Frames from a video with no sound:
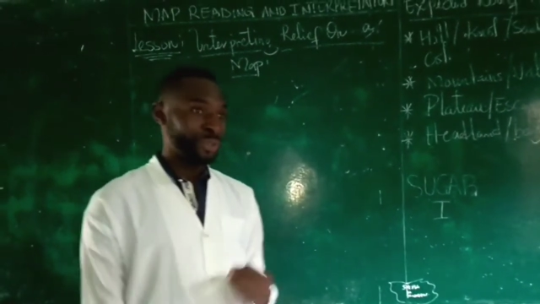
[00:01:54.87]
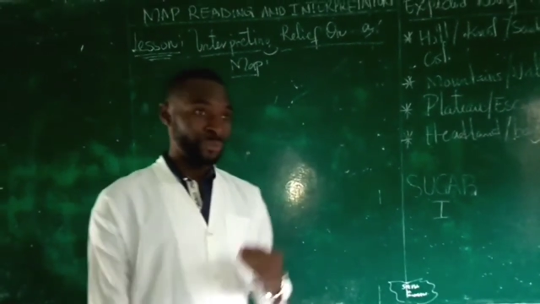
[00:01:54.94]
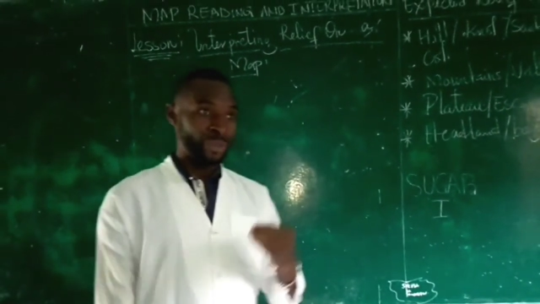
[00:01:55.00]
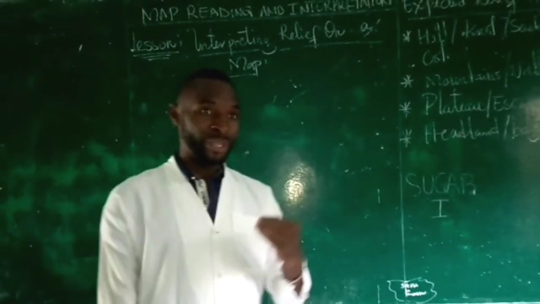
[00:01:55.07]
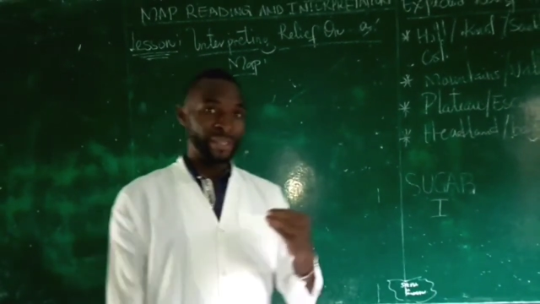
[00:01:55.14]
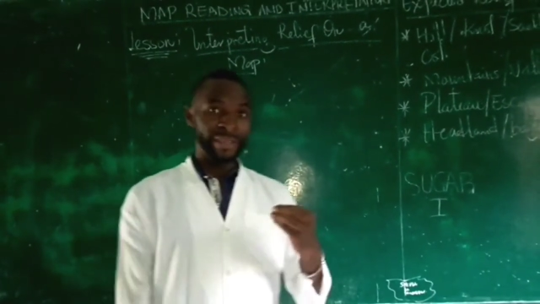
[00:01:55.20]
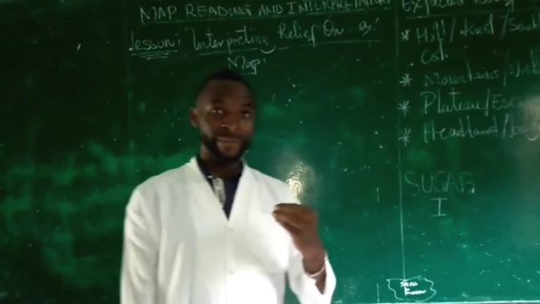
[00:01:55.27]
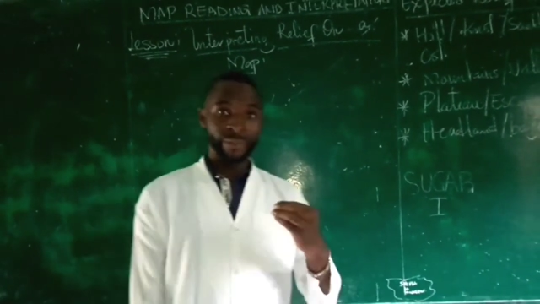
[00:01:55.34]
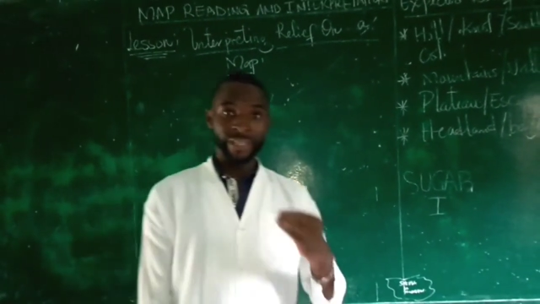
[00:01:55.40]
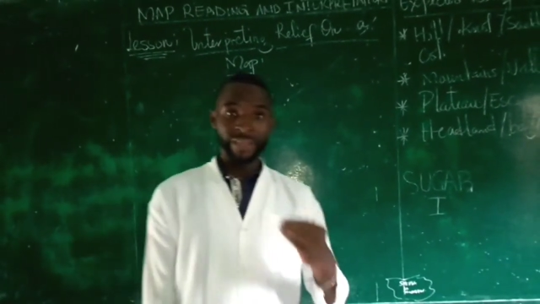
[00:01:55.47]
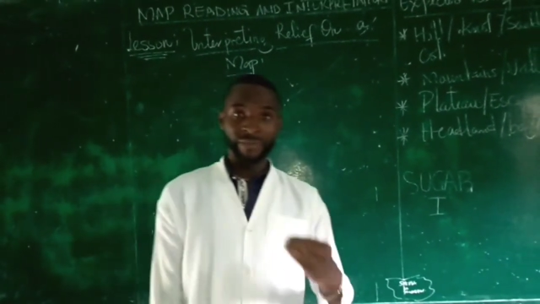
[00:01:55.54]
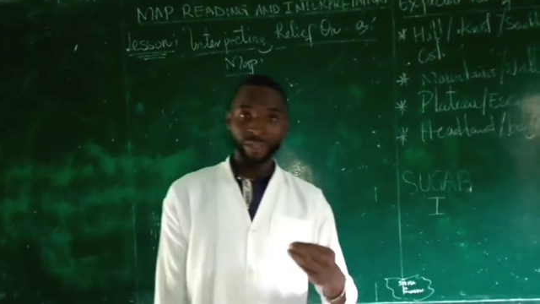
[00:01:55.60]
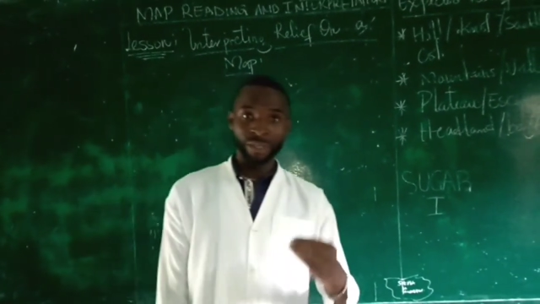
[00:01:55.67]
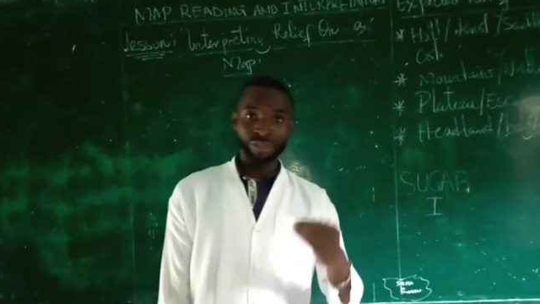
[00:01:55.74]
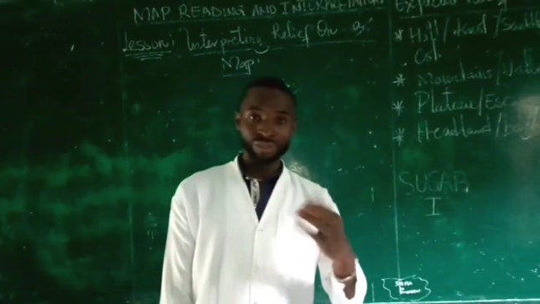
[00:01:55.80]
when,
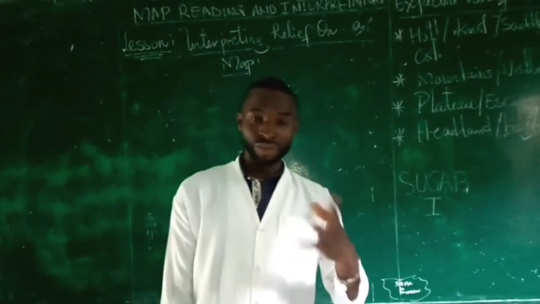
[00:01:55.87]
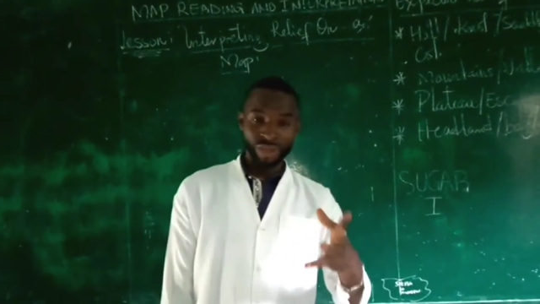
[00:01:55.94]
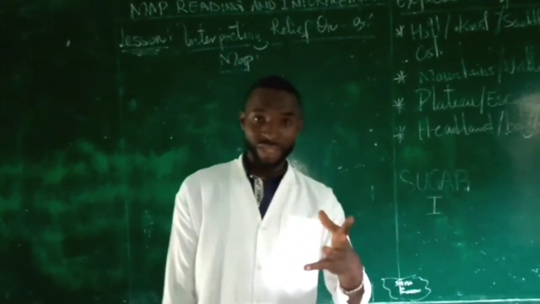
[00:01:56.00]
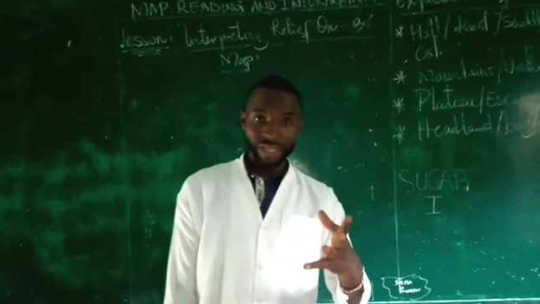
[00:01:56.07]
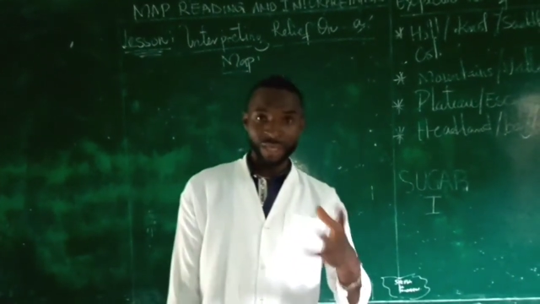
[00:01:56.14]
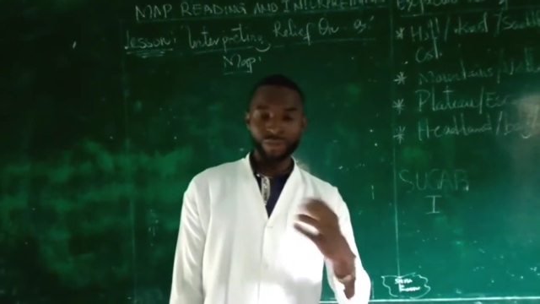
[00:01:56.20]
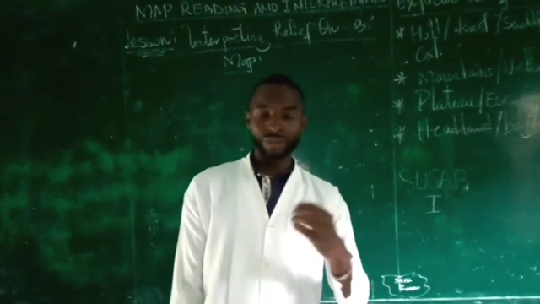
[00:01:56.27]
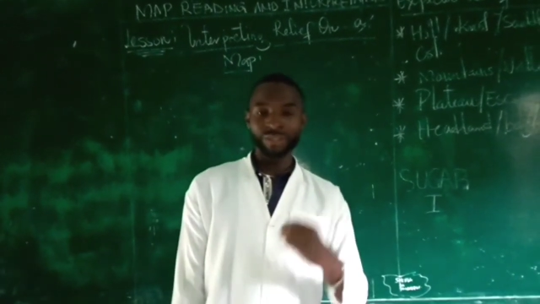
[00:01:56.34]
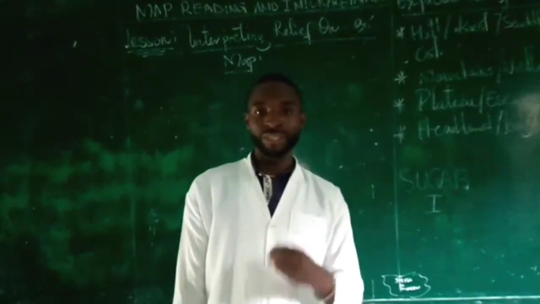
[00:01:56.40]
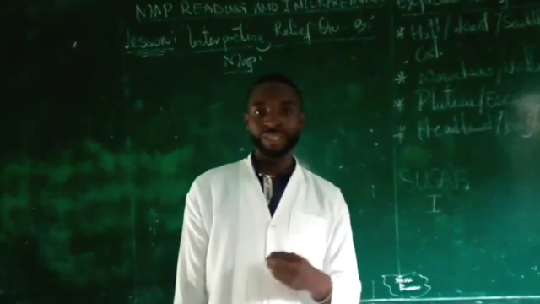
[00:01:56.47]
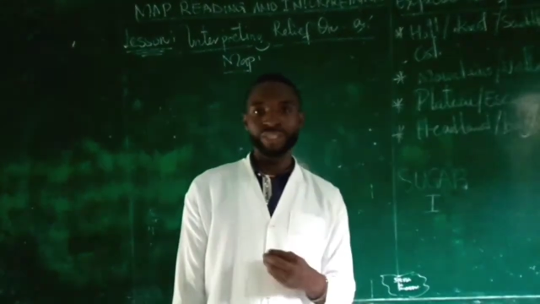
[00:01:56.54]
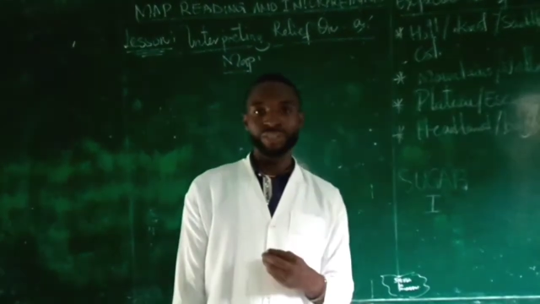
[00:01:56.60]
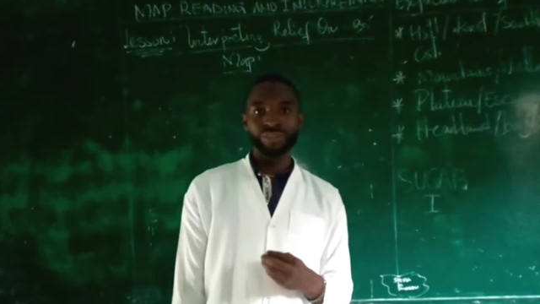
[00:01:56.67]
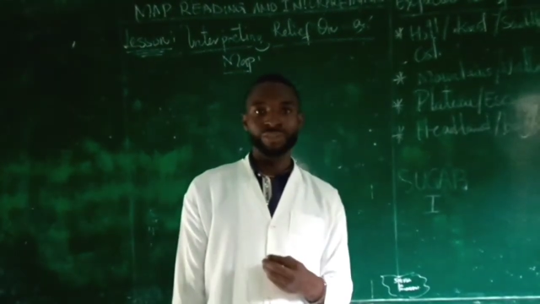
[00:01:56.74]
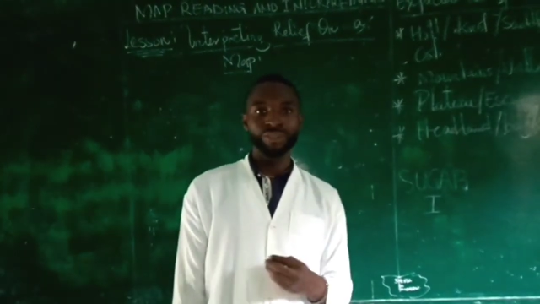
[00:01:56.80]
whenever you're drawing a cross
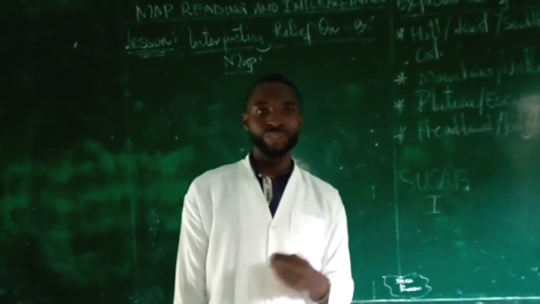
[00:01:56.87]
section,